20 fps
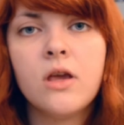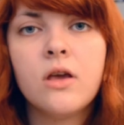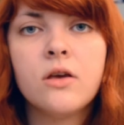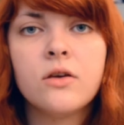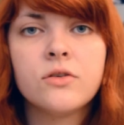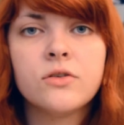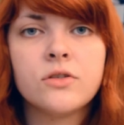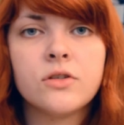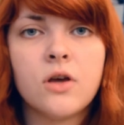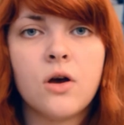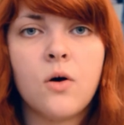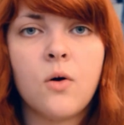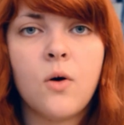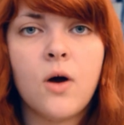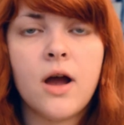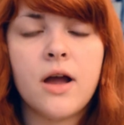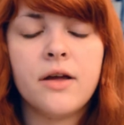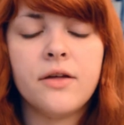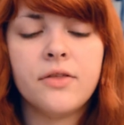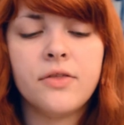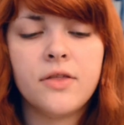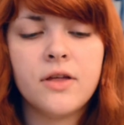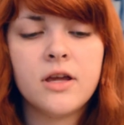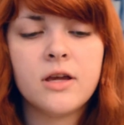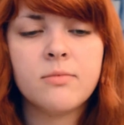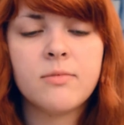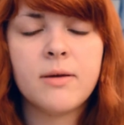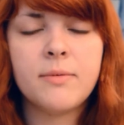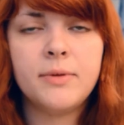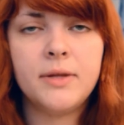So I
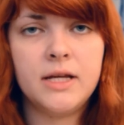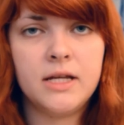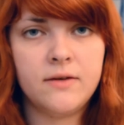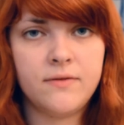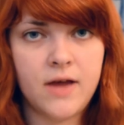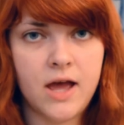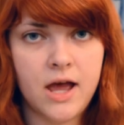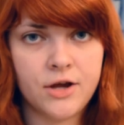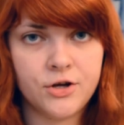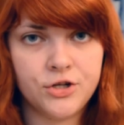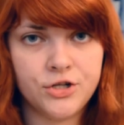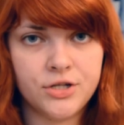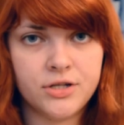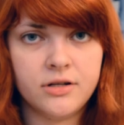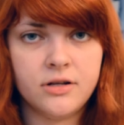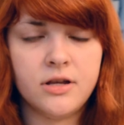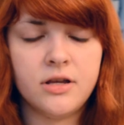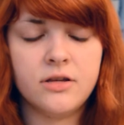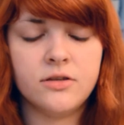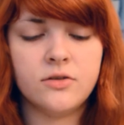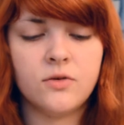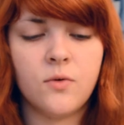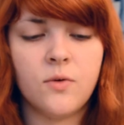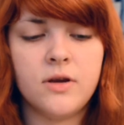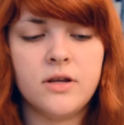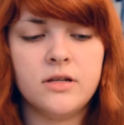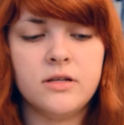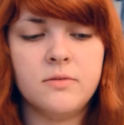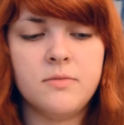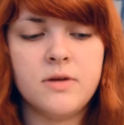think my plan of action is
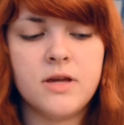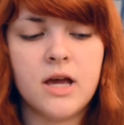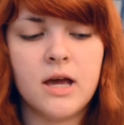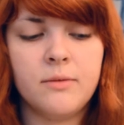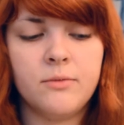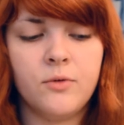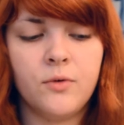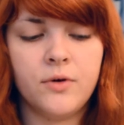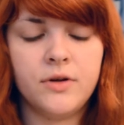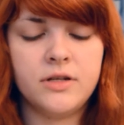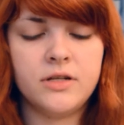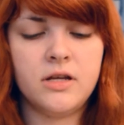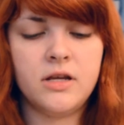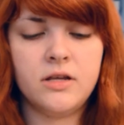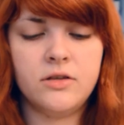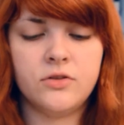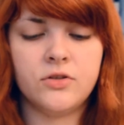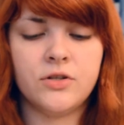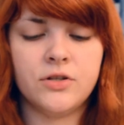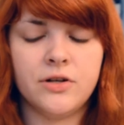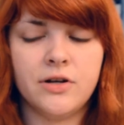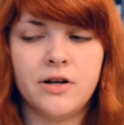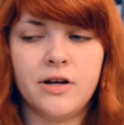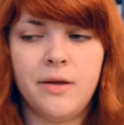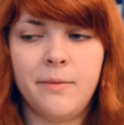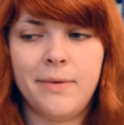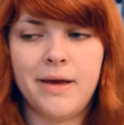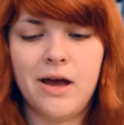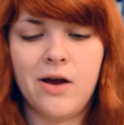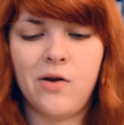going to be, I'm going to insert
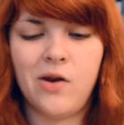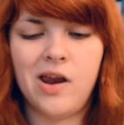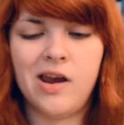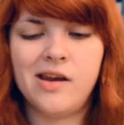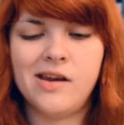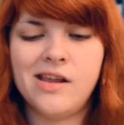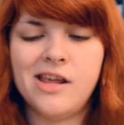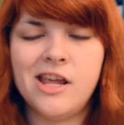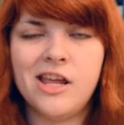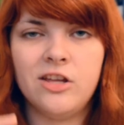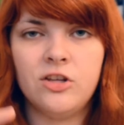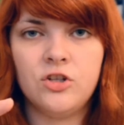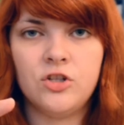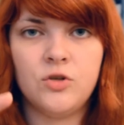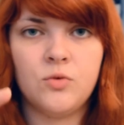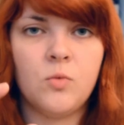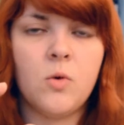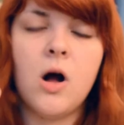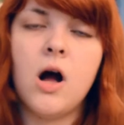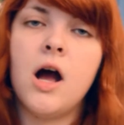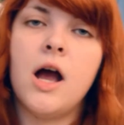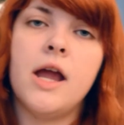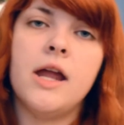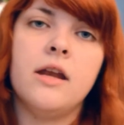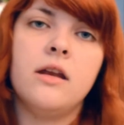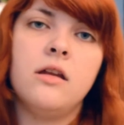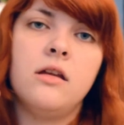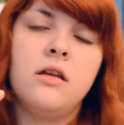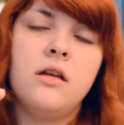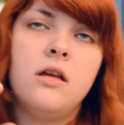about an inch
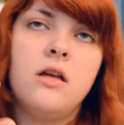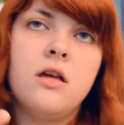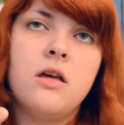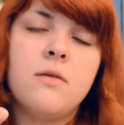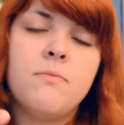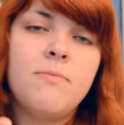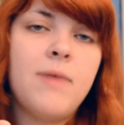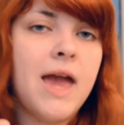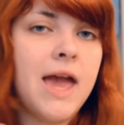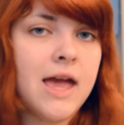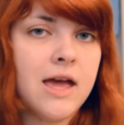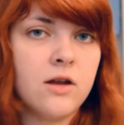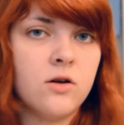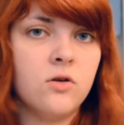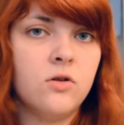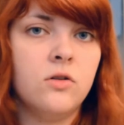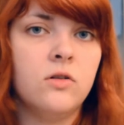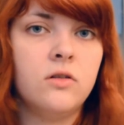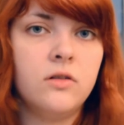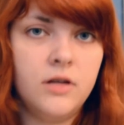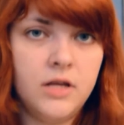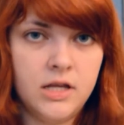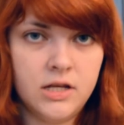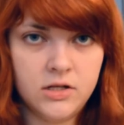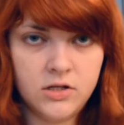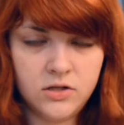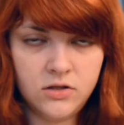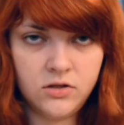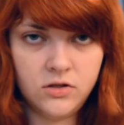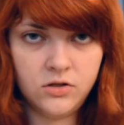wide panel
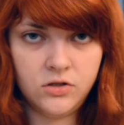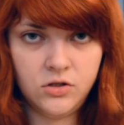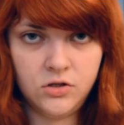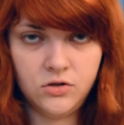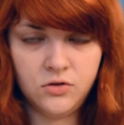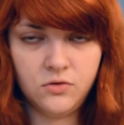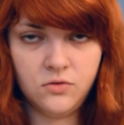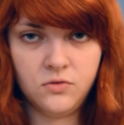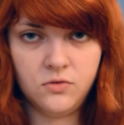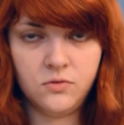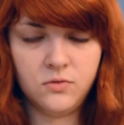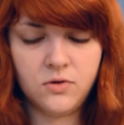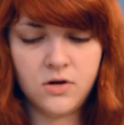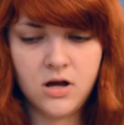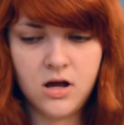into the two